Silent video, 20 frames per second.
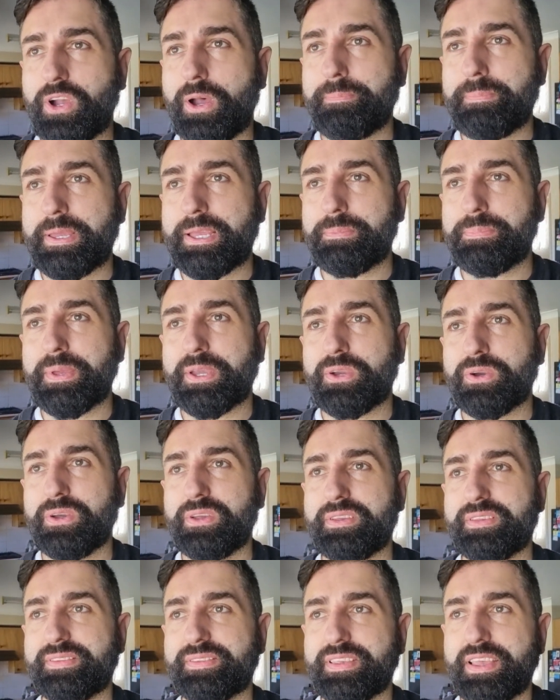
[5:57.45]
topic
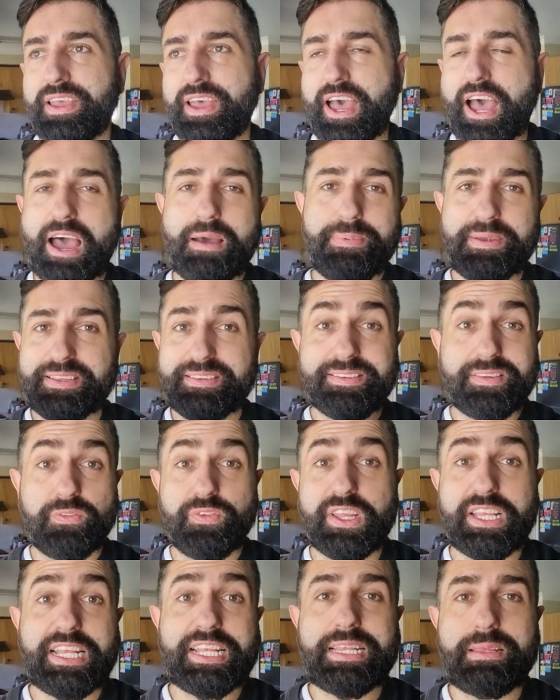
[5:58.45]
because I've been
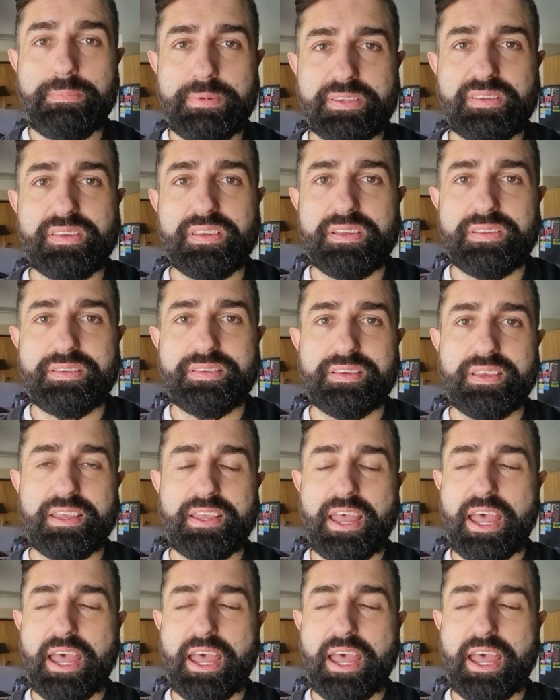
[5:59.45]
severely limited.